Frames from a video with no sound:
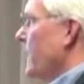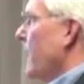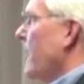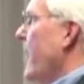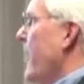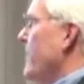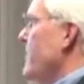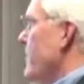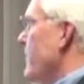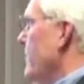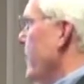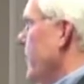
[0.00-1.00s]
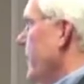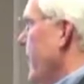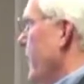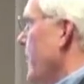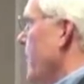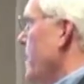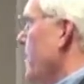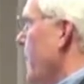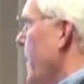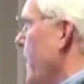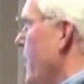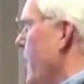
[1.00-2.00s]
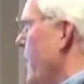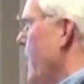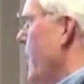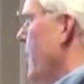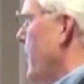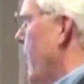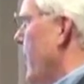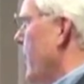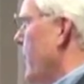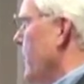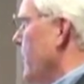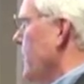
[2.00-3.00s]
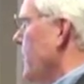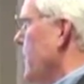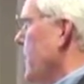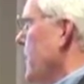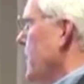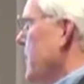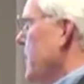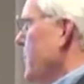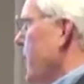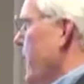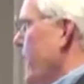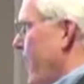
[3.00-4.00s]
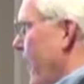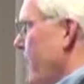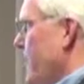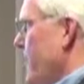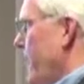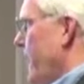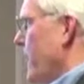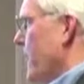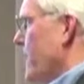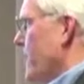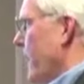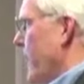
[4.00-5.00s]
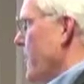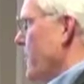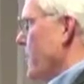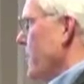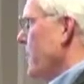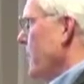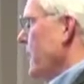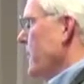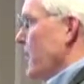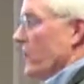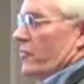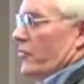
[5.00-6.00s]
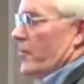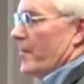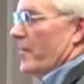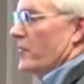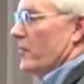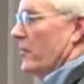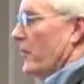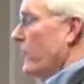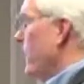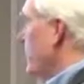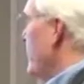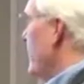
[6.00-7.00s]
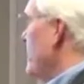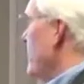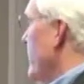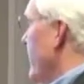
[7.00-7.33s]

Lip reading: all kinds of chemicals and biomolecules pretty fast. 10 hertz laser, does 2-dimensional and 3-dimensional